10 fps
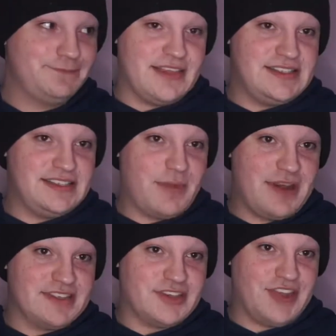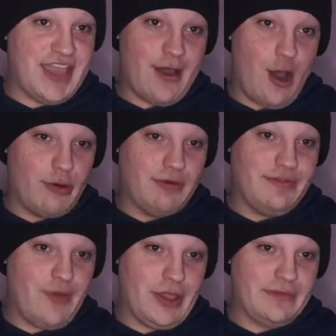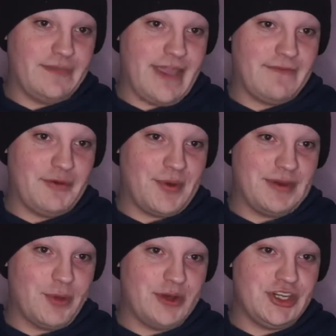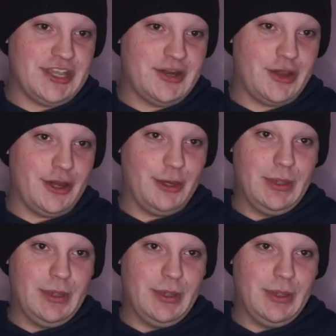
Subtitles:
This is when it's going to get horrifying for everyone watching at home.